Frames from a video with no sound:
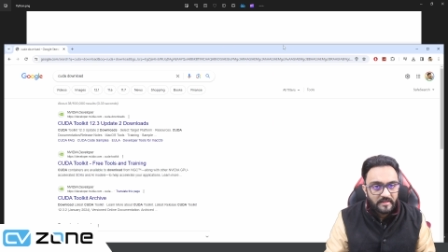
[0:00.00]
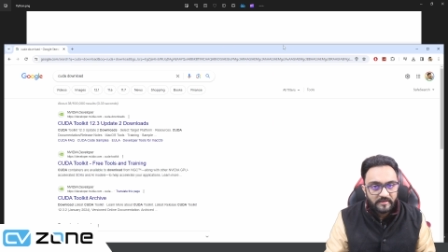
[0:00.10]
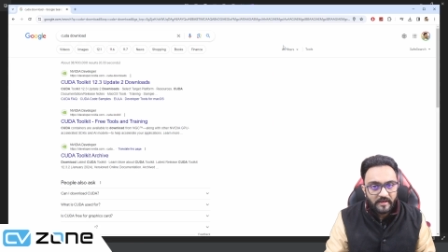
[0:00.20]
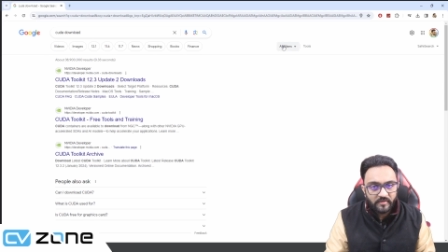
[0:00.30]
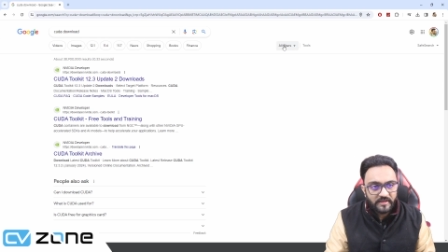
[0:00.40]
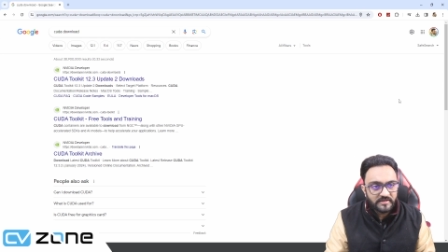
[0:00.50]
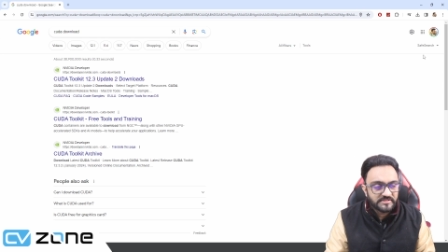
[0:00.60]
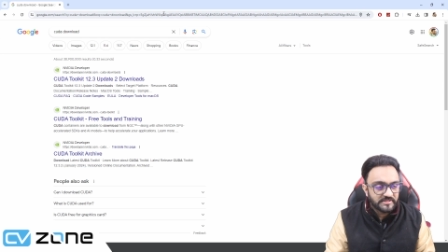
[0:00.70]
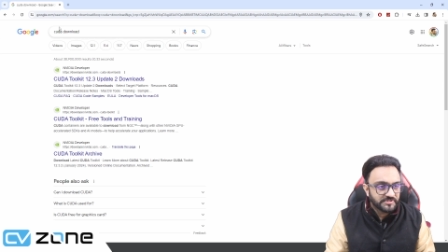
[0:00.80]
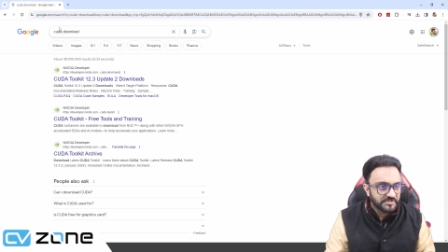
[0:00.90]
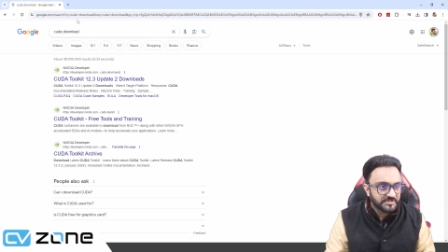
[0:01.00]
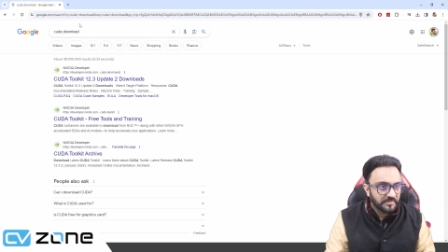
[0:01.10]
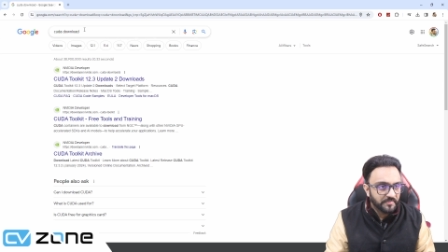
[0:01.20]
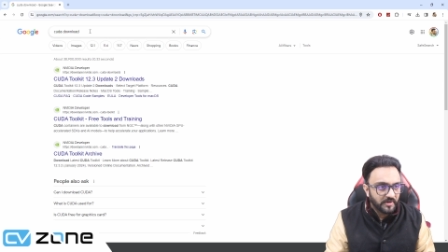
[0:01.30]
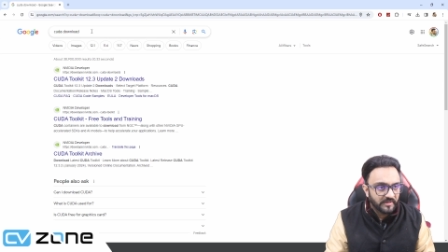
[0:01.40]
Now here's the
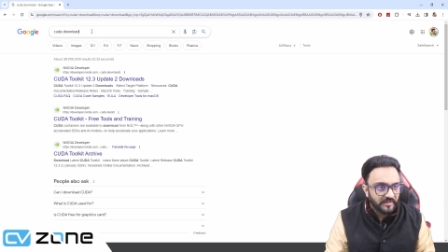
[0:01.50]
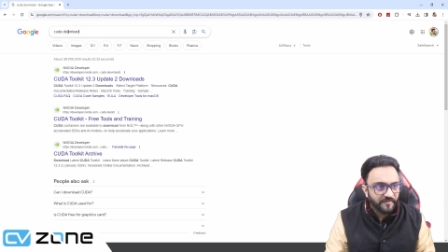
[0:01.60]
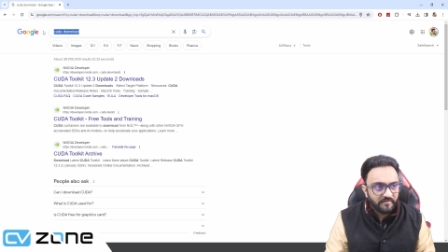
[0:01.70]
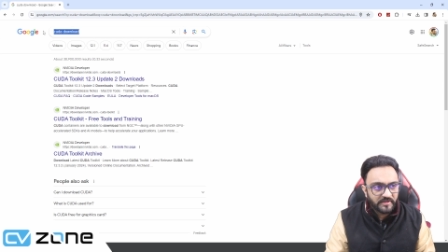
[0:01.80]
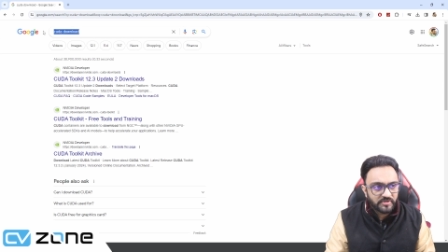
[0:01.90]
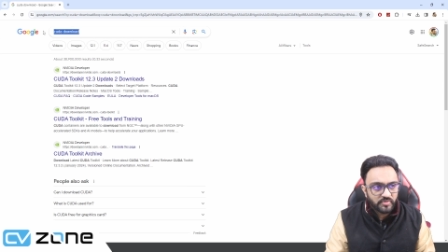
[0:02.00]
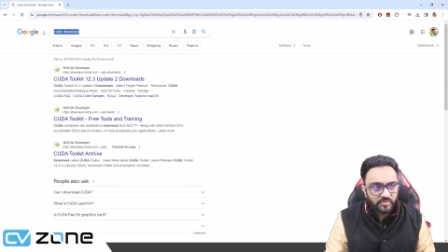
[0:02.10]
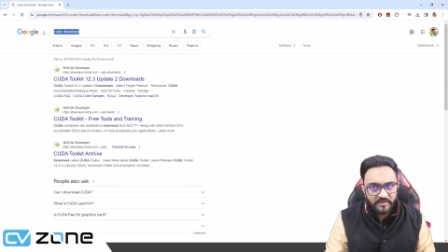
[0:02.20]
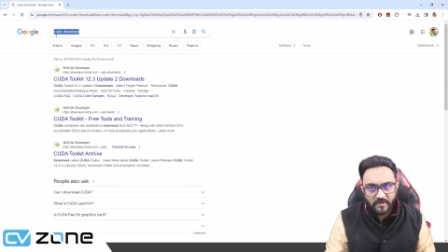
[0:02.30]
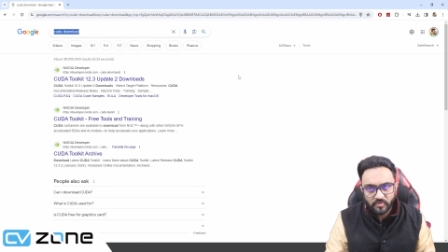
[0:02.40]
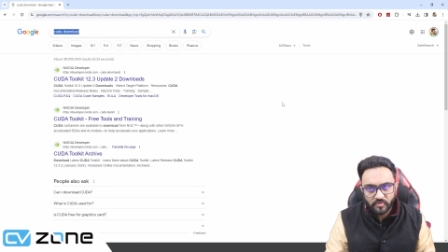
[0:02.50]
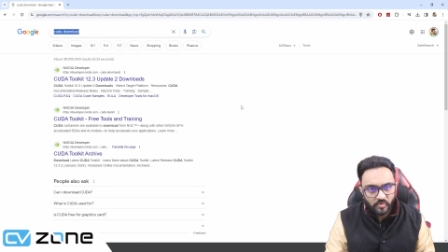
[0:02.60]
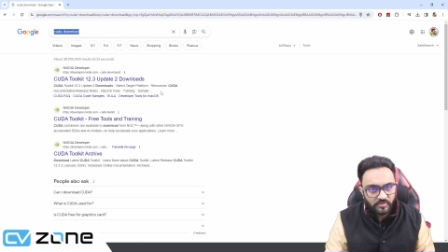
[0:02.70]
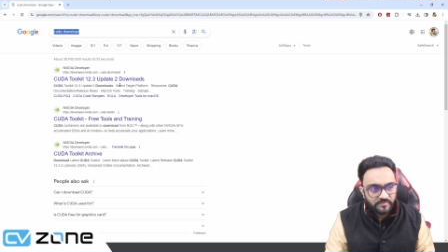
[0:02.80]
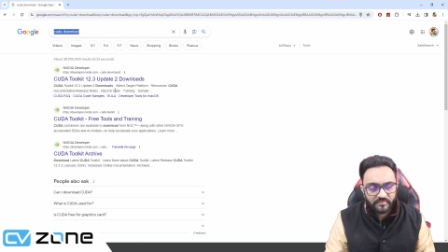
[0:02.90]
interesting part. If I write CUDA
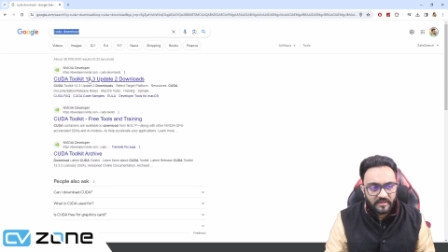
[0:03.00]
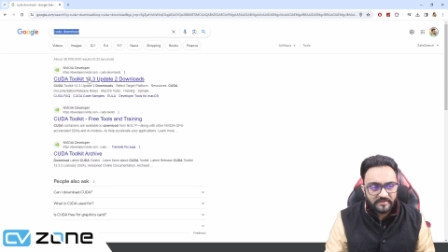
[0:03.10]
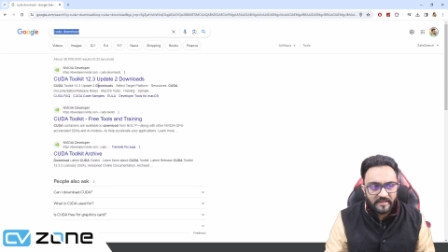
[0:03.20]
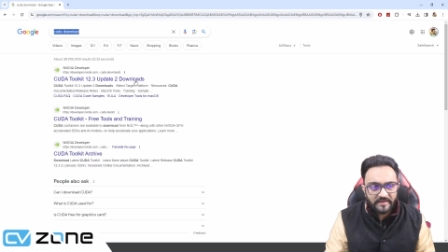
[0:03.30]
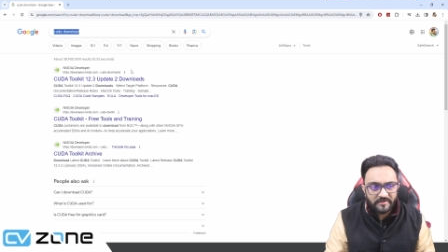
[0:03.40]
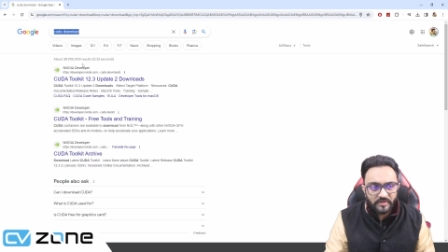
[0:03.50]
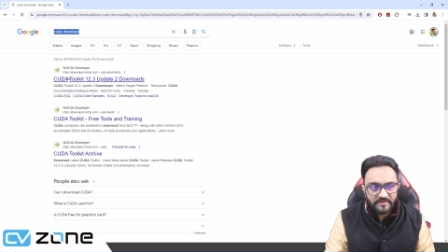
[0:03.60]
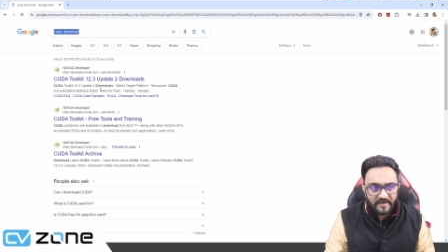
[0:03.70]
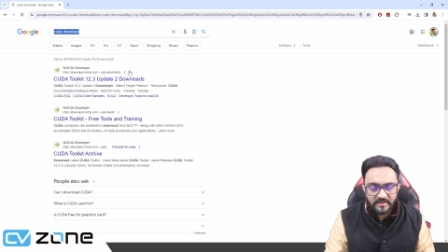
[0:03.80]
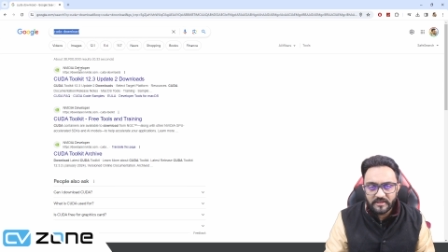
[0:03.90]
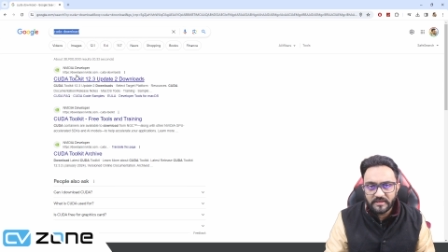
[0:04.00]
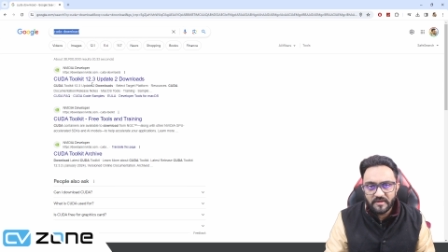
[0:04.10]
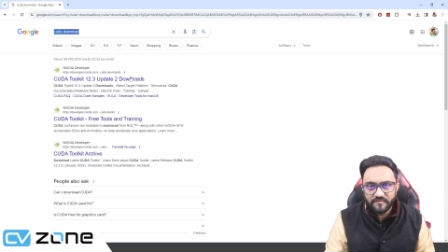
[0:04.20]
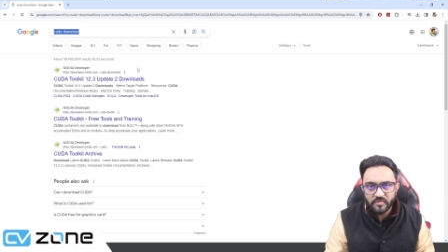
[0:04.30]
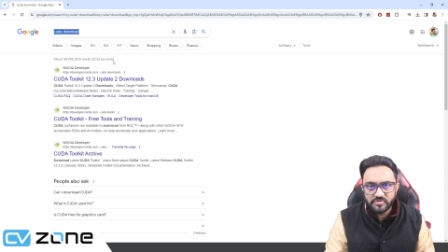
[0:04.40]
download, then it will directly
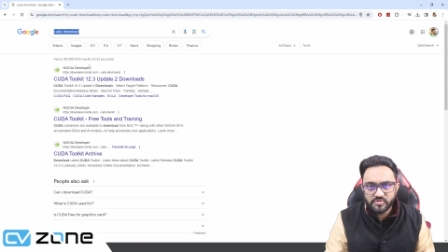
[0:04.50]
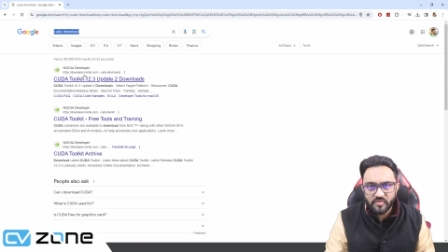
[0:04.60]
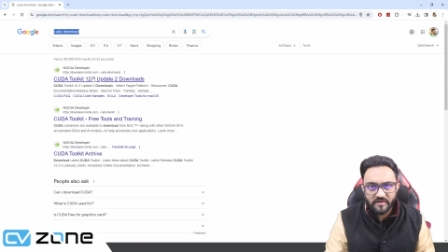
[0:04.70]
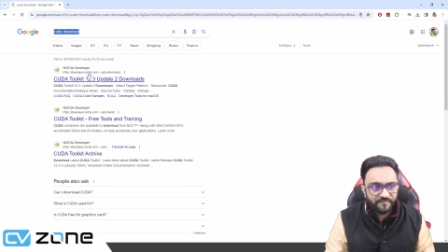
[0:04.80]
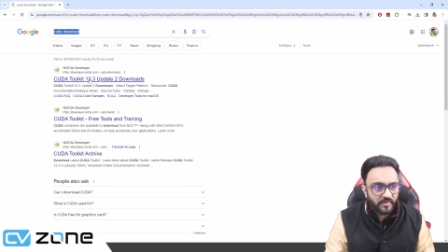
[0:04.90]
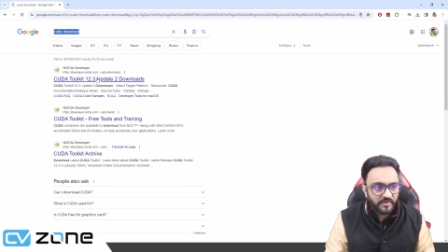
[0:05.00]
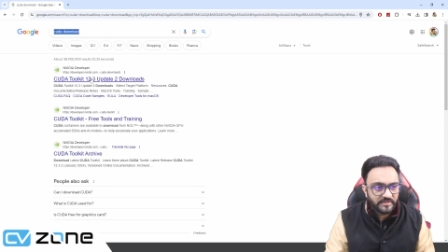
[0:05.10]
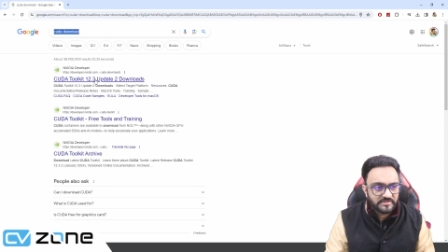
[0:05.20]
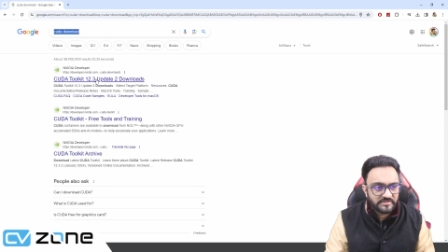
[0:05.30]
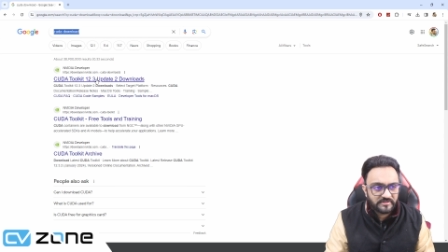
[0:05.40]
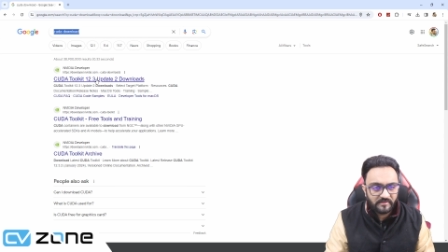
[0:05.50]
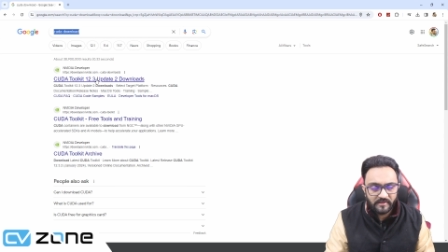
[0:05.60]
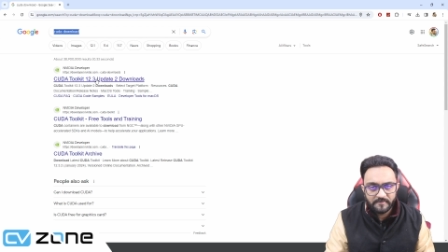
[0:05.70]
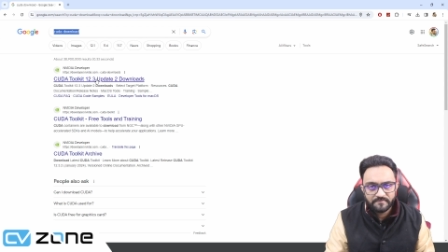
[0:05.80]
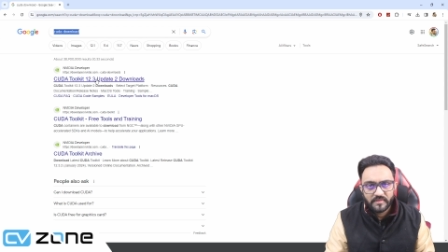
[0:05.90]
give you 12.3.